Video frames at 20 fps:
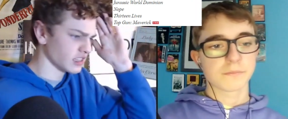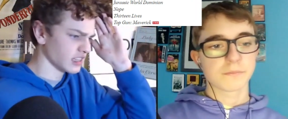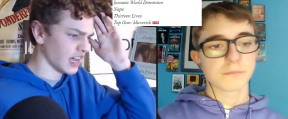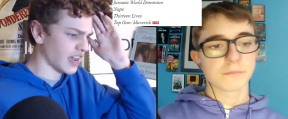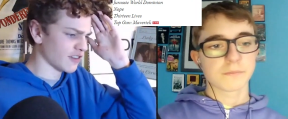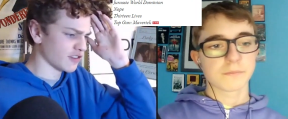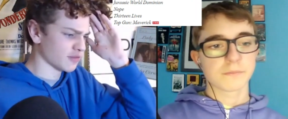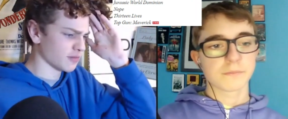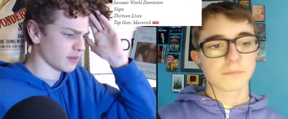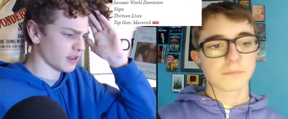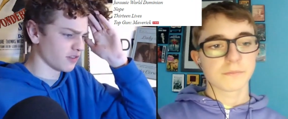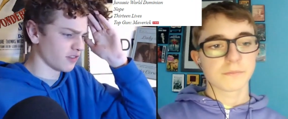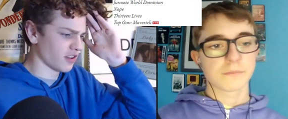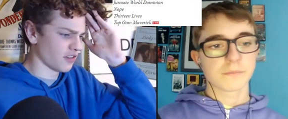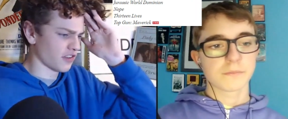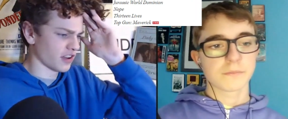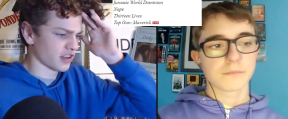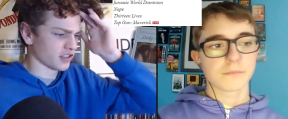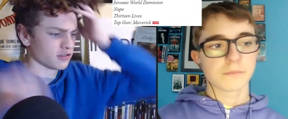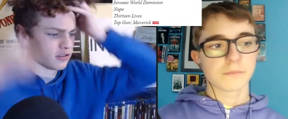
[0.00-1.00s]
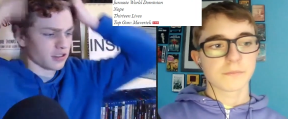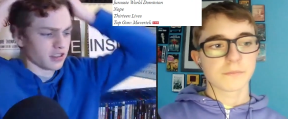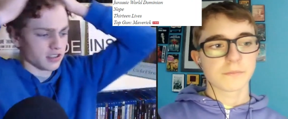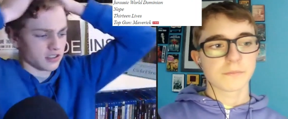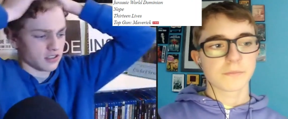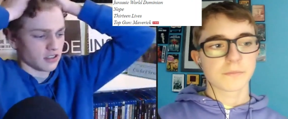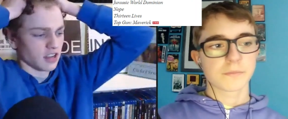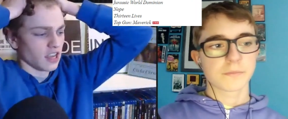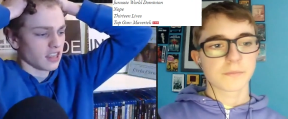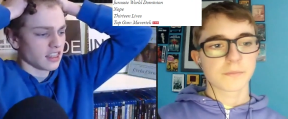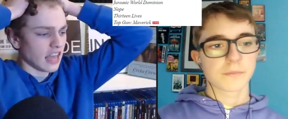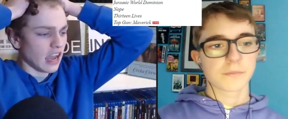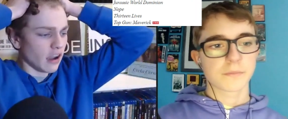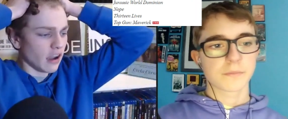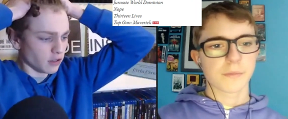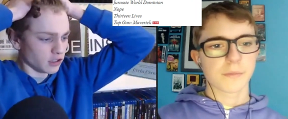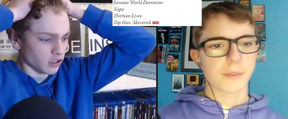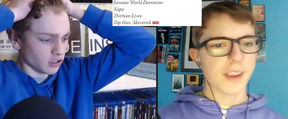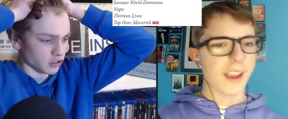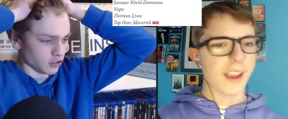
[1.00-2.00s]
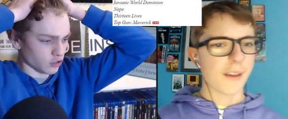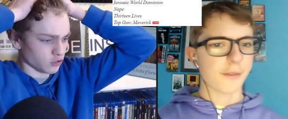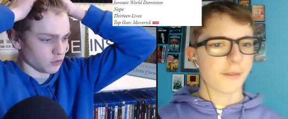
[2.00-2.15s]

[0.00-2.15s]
Speaker 1: lives made VFX for List That was also VFX.